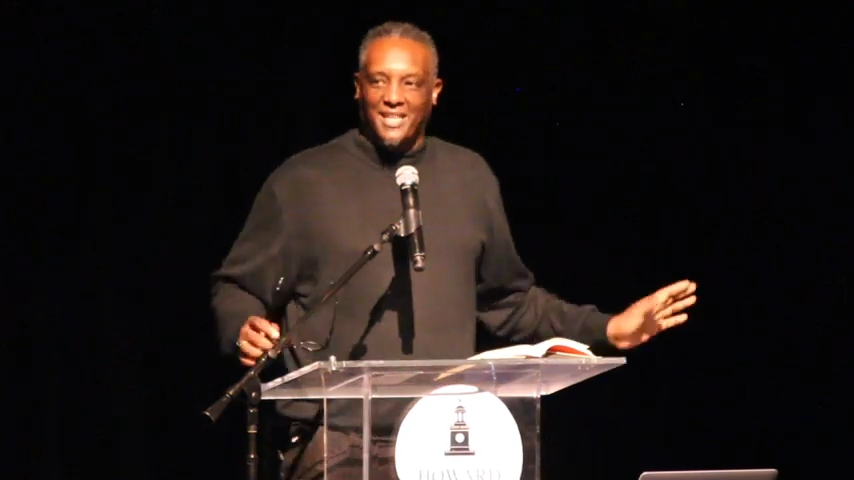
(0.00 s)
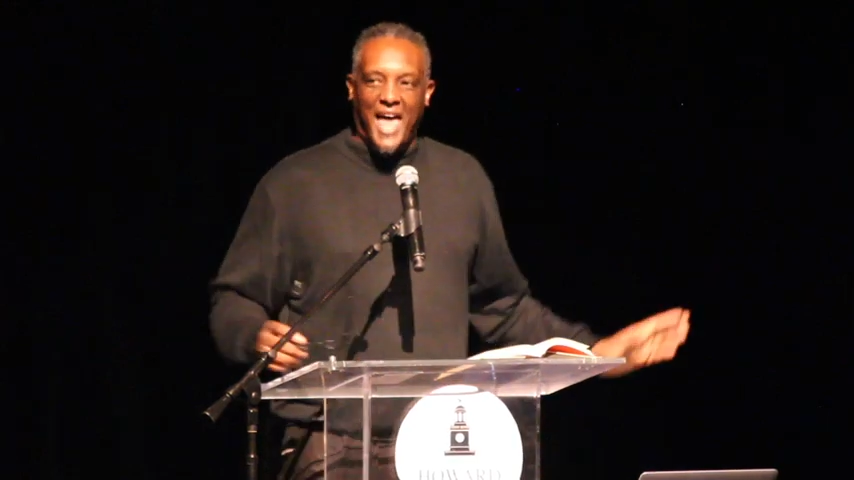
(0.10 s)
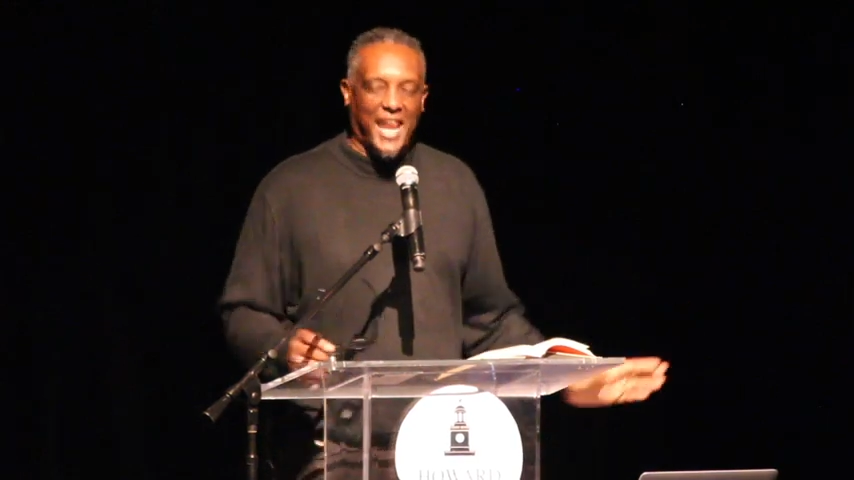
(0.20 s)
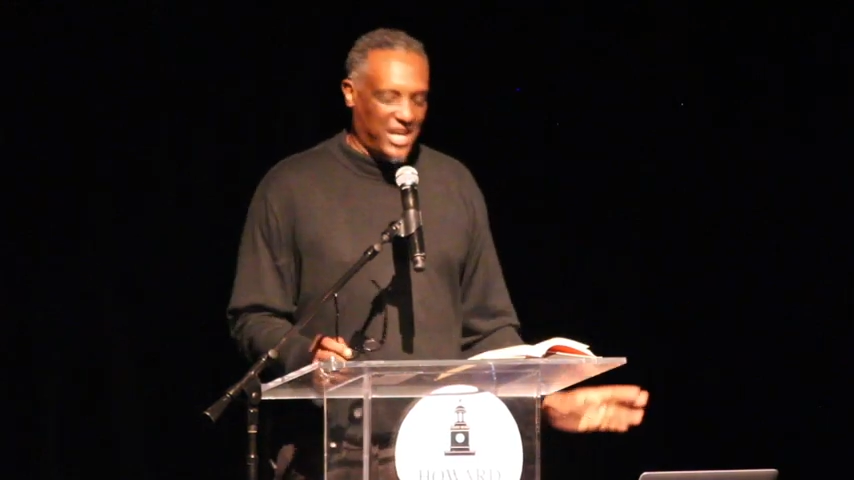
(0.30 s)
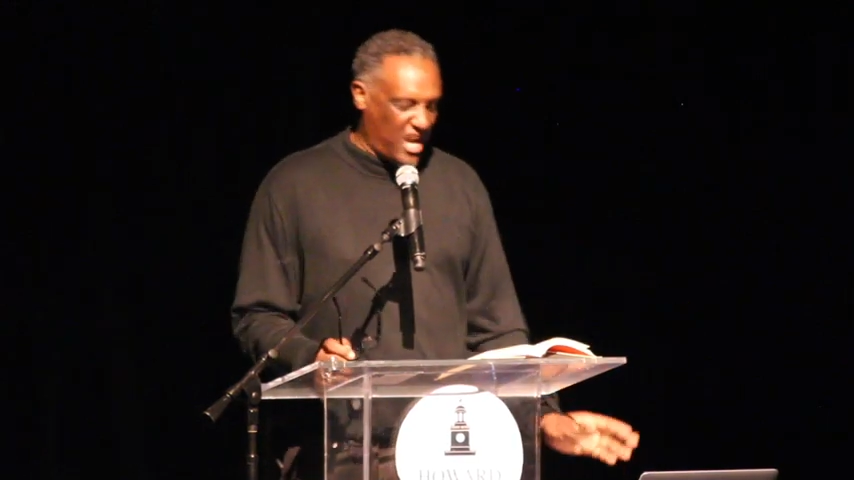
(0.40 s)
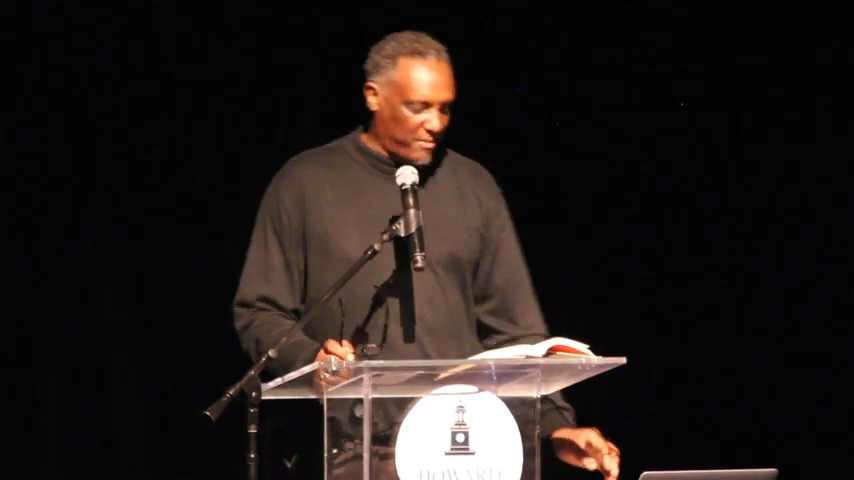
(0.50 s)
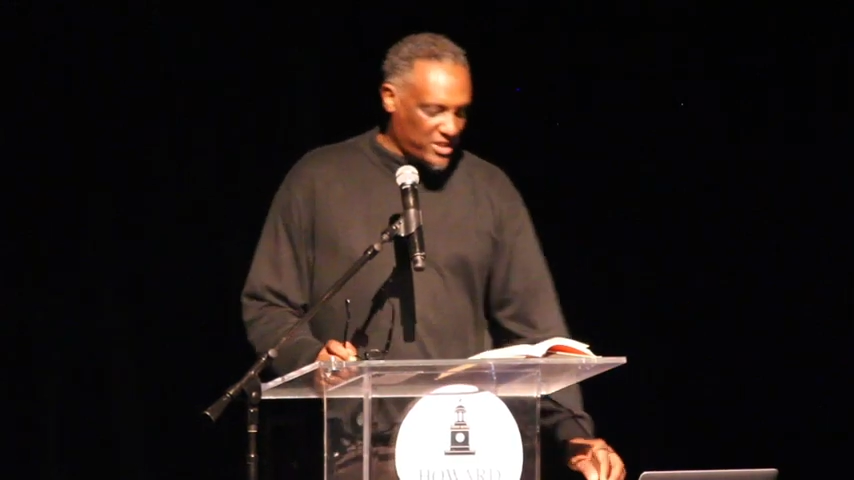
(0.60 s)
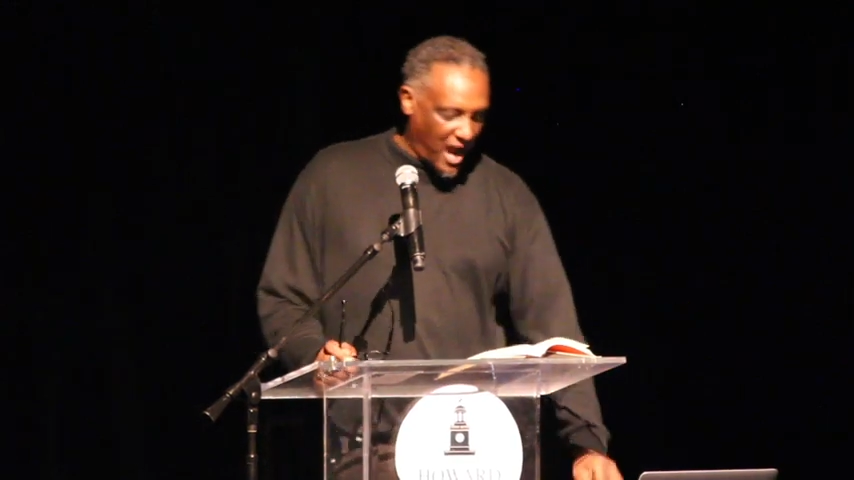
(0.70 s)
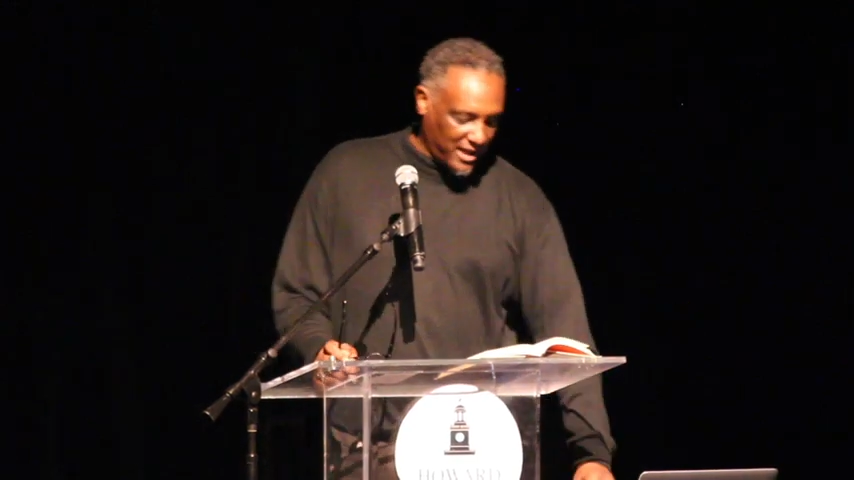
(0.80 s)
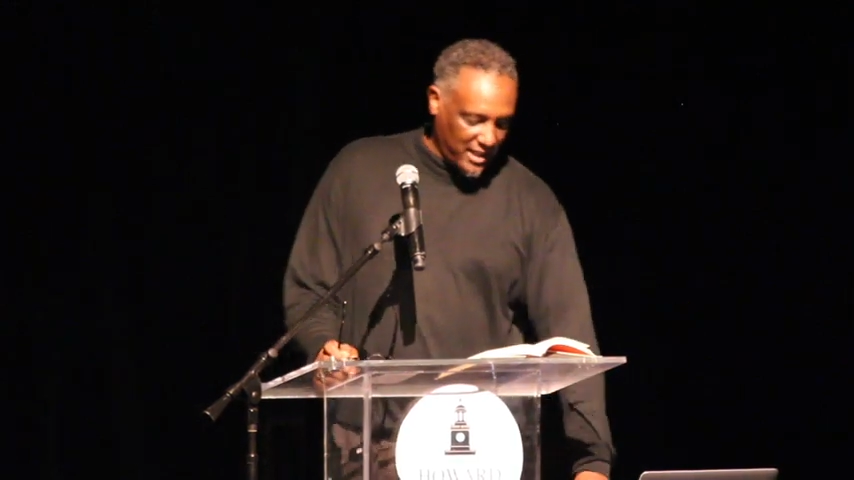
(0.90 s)
There's a lot in
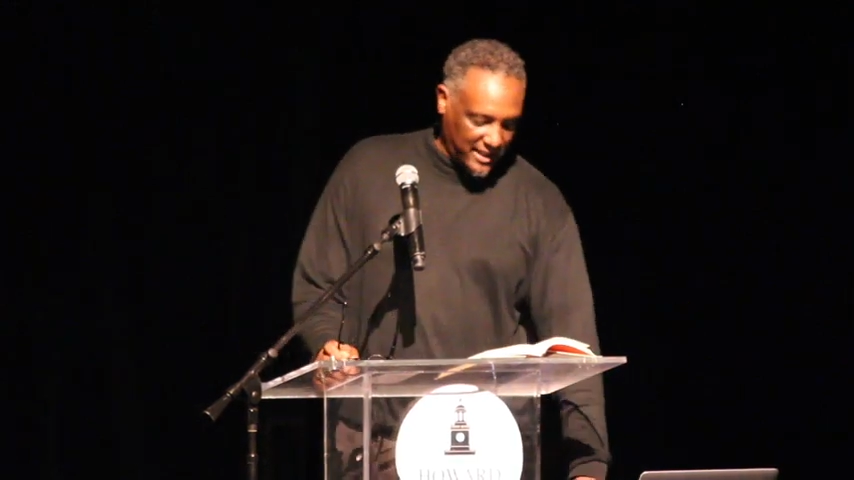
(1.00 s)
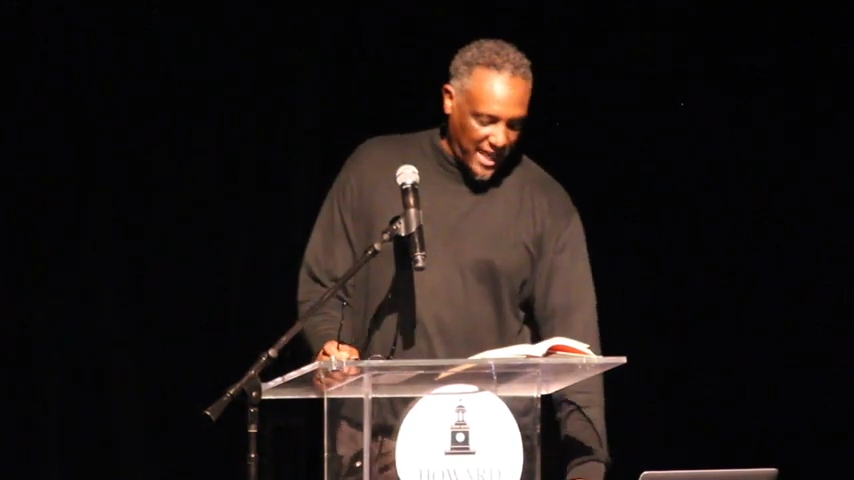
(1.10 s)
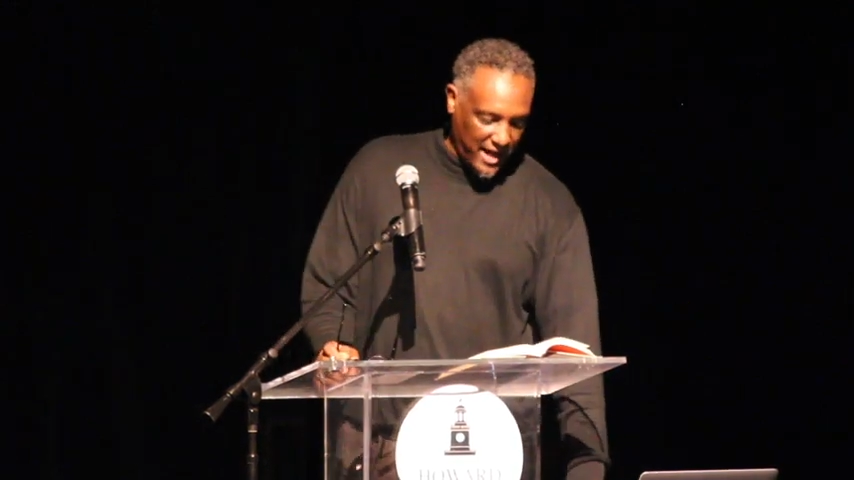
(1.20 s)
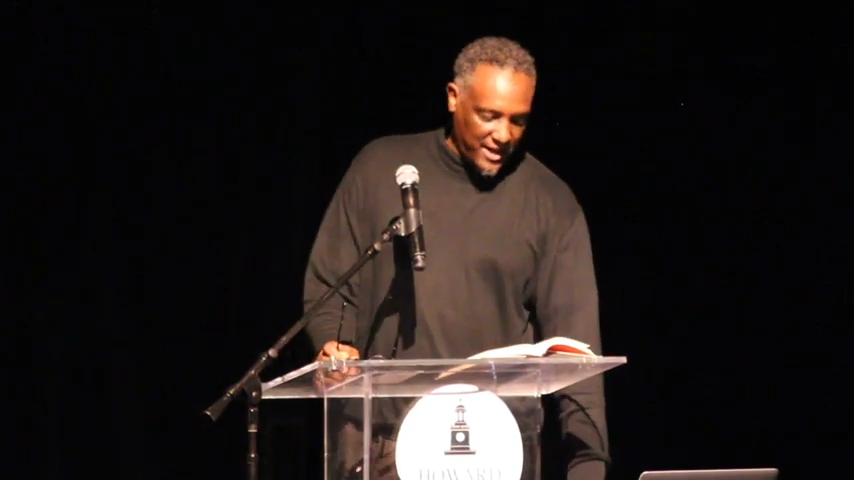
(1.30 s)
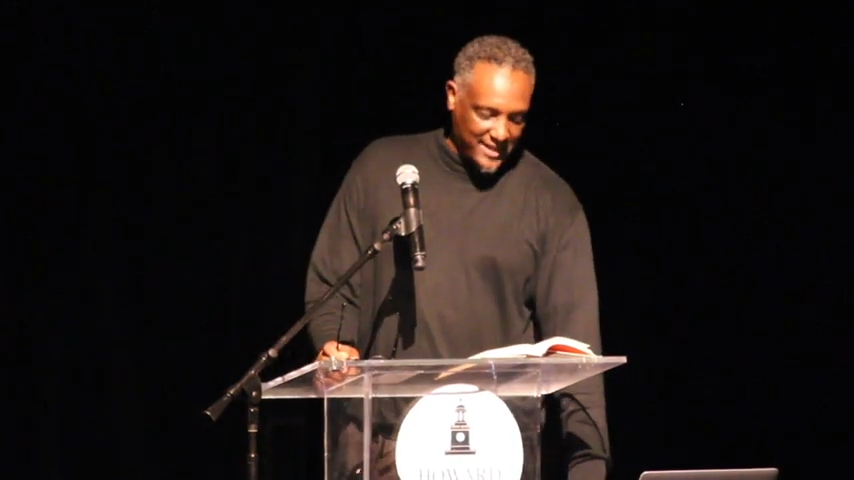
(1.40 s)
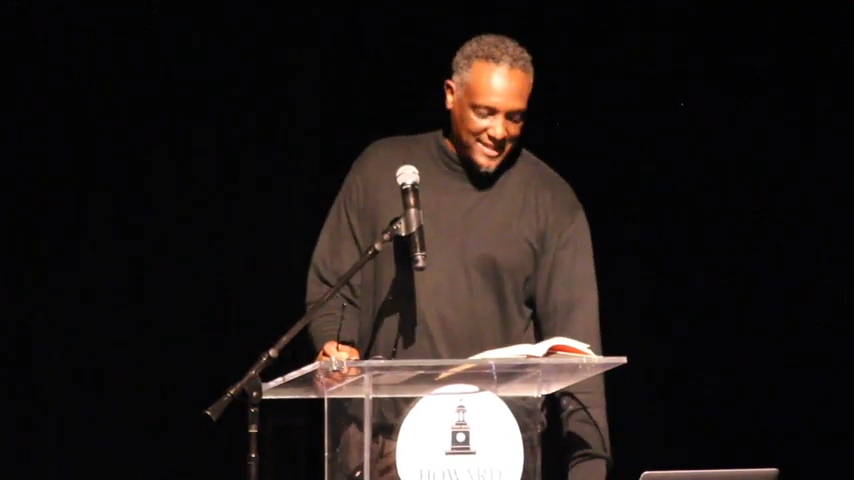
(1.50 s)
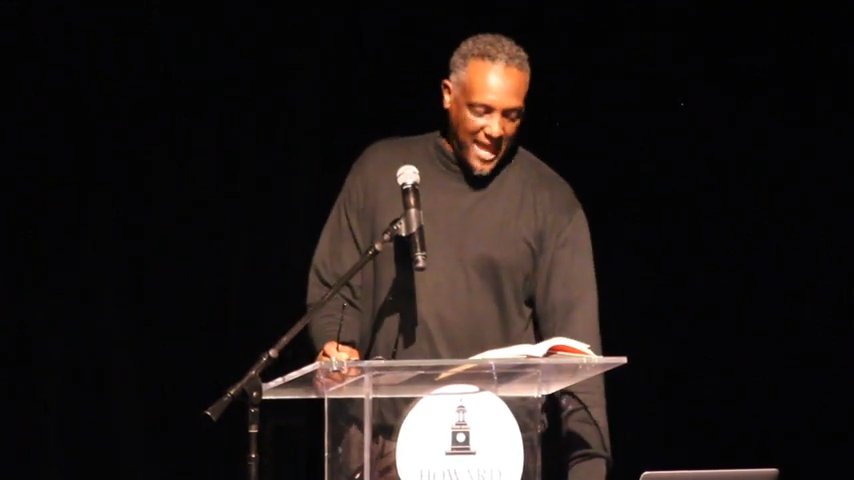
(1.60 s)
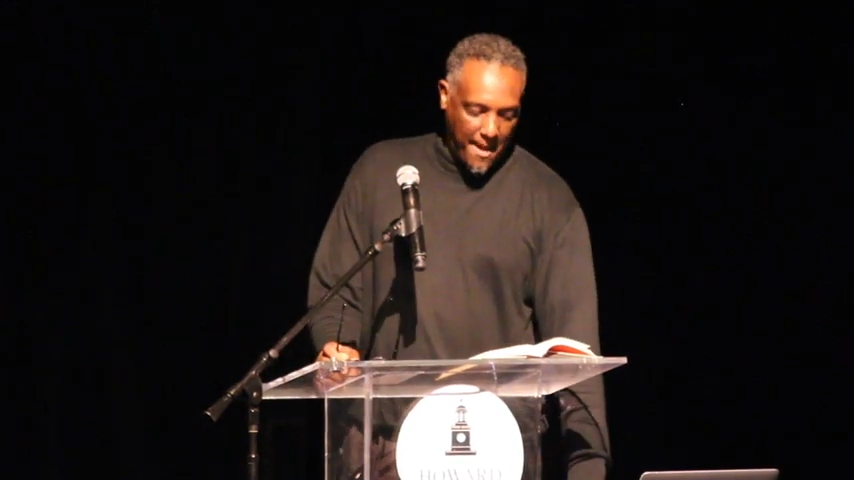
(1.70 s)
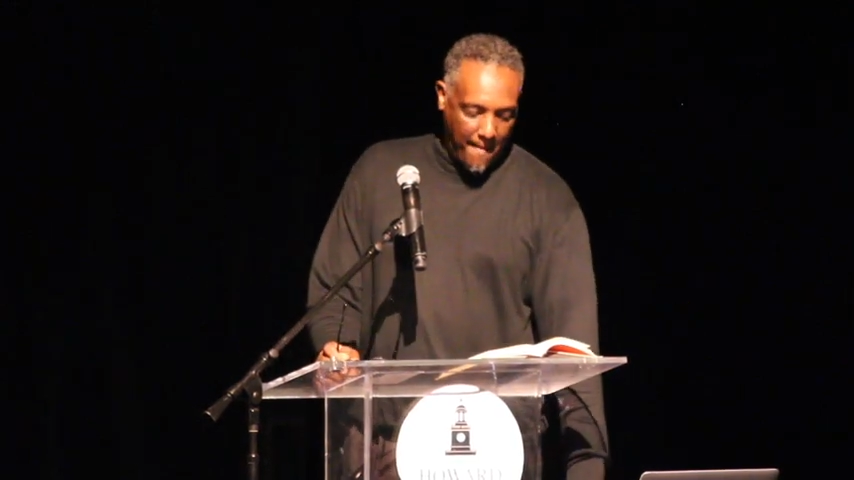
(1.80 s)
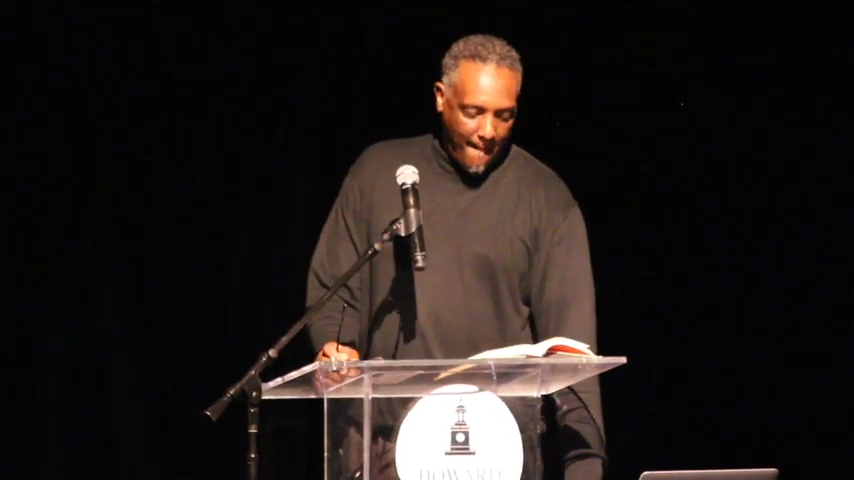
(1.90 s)
there, but y'all can look at that another
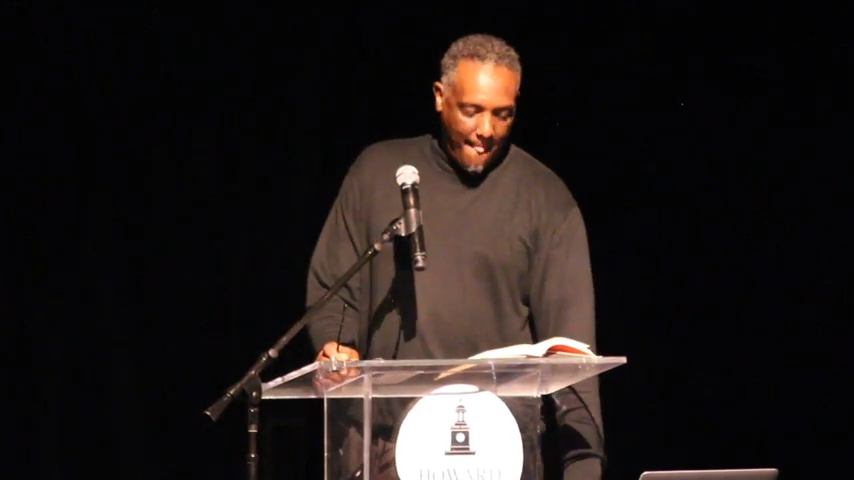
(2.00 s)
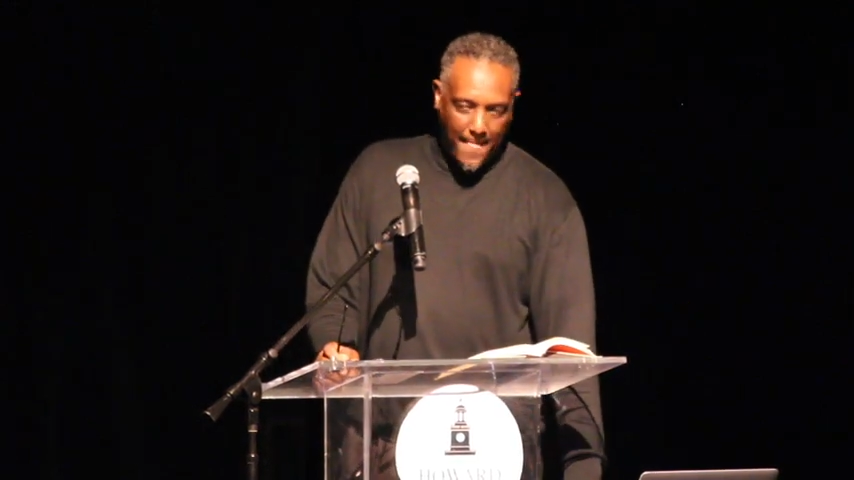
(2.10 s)
time.